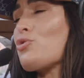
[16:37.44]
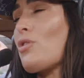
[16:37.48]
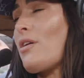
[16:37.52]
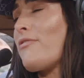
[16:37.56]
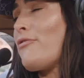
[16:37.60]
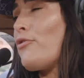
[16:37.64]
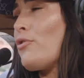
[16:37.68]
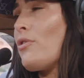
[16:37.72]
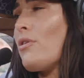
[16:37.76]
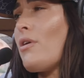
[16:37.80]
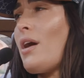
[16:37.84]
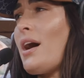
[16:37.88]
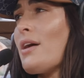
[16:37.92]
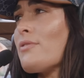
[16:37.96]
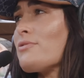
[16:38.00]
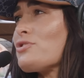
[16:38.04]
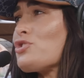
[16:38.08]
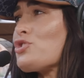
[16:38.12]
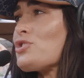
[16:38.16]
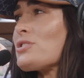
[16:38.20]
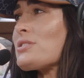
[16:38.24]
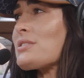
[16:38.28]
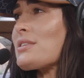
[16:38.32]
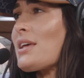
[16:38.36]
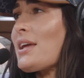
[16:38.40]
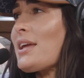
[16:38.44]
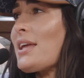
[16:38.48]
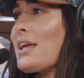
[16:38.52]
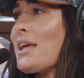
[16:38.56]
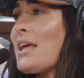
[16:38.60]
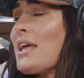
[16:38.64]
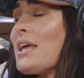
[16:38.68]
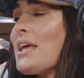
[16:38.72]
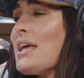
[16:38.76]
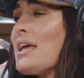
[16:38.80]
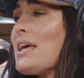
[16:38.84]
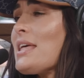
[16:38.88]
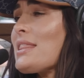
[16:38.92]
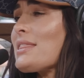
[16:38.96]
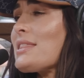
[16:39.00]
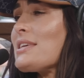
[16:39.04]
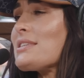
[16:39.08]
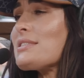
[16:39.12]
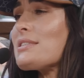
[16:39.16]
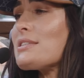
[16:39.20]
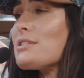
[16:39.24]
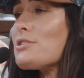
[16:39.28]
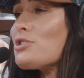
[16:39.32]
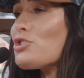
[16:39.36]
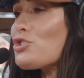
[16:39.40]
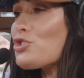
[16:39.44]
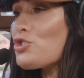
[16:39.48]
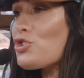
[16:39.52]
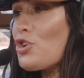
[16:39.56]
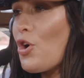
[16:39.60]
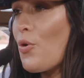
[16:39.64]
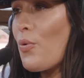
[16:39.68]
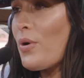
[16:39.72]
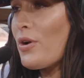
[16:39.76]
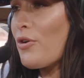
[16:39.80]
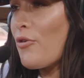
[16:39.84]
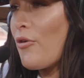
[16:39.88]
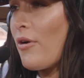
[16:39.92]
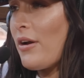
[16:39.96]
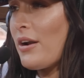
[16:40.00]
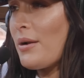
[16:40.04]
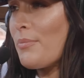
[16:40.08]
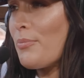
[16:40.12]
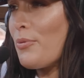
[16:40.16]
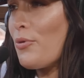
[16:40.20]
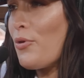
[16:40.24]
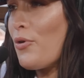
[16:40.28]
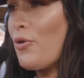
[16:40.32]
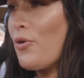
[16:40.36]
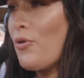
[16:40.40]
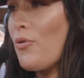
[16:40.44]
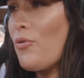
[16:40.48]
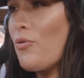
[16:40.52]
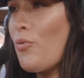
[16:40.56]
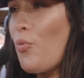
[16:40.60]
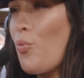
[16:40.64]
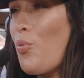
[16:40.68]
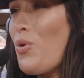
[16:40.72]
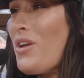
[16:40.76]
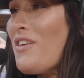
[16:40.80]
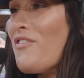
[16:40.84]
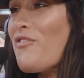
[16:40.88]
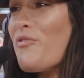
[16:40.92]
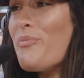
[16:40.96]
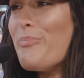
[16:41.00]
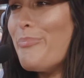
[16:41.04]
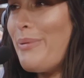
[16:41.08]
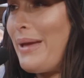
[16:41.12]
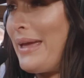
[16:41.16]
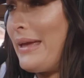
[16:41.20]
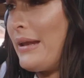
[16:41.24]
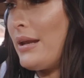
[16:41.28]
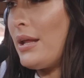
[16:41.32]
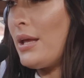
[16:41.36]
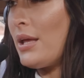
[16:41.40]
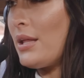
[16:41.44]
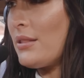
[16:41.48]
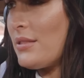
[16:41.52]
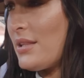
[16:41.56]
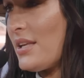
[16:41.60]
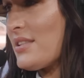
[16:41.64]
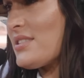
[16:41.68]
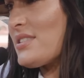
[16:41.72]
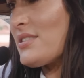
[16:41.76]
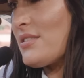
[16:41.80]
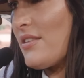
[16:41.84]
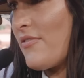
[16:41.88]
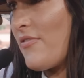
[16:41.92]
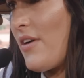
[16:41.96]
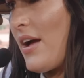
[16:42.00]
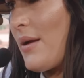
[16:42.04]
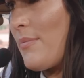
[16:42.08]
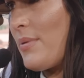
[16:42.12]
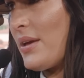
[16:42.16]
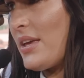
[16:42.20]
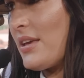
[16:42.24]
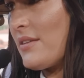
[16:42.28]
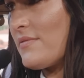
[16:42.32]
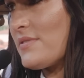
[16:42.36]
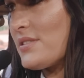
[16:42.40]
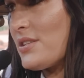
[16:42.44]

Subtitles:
Yeah. Truffle. I was just like, this is so incredible. We've made it. That's the vibe it